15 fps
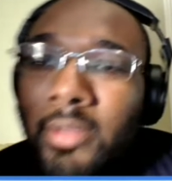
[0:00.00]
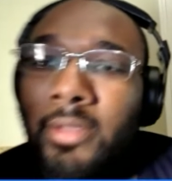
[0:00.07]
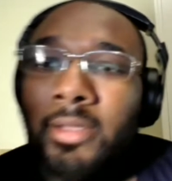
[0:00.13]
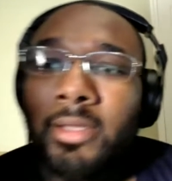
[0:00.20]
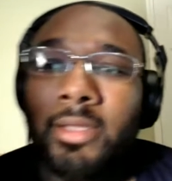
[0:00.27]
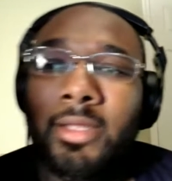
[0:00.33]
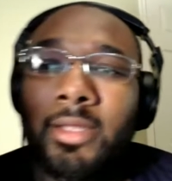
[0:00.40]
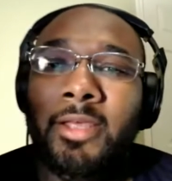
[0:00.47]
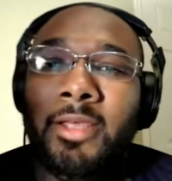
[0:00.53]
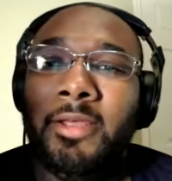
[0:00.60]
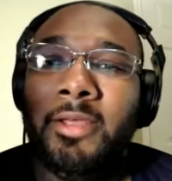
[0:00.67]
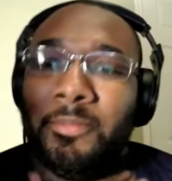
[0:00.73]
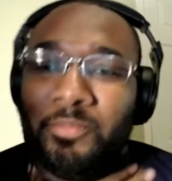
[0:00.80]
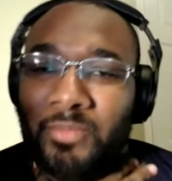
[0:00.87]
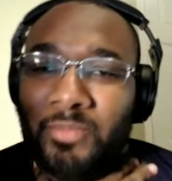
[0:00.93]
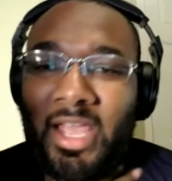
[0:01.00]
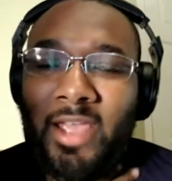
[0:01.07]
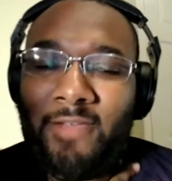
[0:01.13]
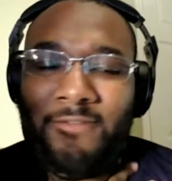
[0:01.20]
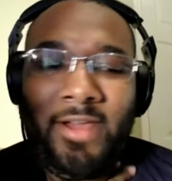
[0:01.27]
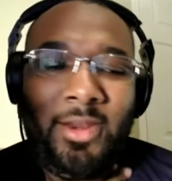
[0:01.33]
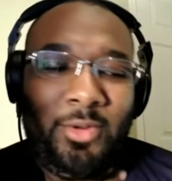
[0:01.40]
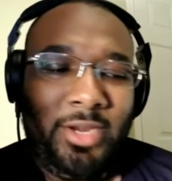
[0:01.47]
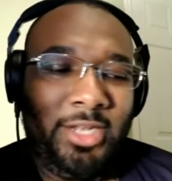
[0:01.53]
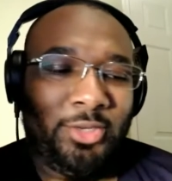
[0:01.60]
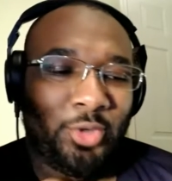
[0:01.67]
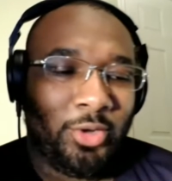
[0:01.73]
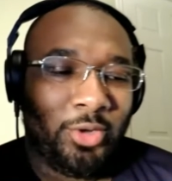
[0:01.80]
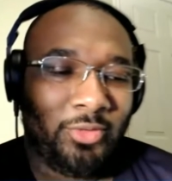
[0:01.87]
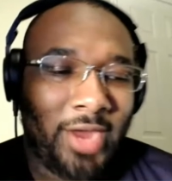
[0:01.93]
If I don't
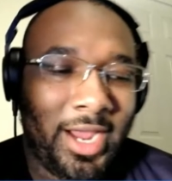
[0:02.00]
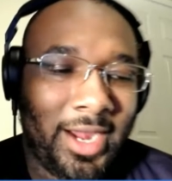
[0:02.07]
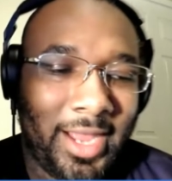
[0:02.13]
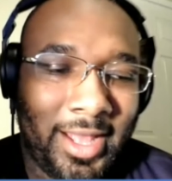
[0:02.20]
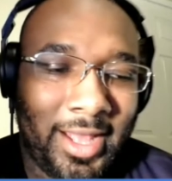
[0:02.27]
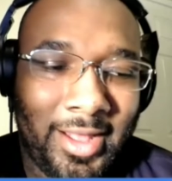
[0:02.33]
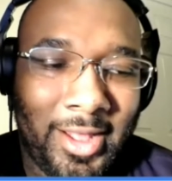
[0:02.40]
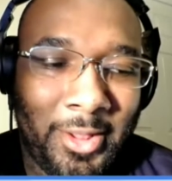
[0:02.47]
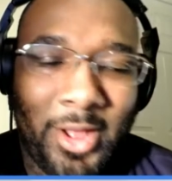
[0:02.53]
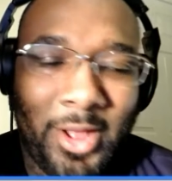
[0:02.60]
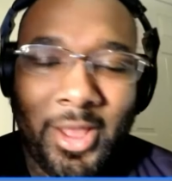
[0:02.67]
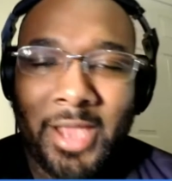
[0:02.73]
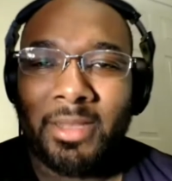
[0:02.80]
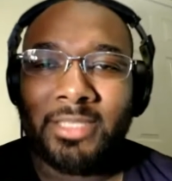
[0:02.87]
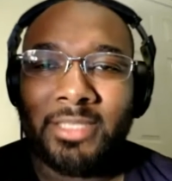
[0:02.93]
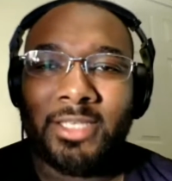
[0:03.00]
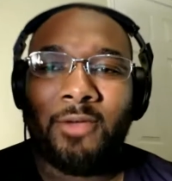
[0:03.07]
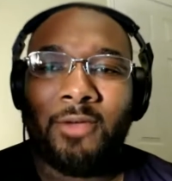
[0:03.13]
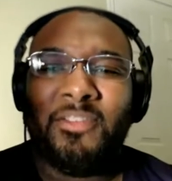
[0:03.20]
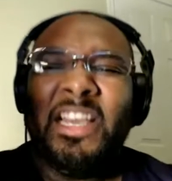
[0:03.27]
intro it right, I'll hate myself.